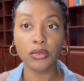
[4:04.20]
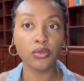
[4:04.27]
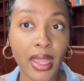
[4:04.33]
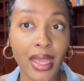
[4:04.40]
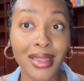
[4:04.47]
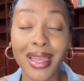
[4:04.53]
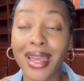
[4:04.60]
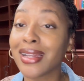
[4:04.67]

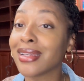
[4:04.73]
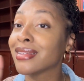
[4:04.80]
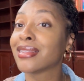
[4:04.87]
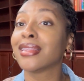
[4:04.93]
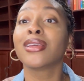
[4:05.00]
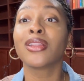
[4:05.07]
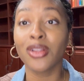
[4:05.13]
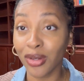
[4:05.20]
And that is
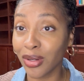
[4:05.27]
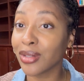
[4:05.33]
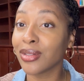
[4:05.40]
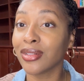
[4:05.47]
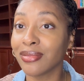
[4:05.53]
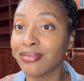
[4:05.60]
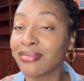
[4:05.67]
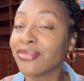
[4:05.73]
the
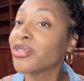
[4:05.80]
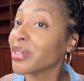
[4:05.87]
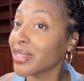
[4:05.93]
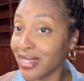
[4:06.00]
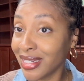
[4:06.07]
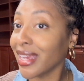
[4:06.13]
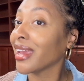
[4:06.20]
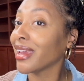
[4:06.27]
look for the
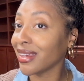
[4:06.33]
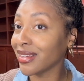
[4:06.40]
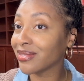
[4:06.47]
day.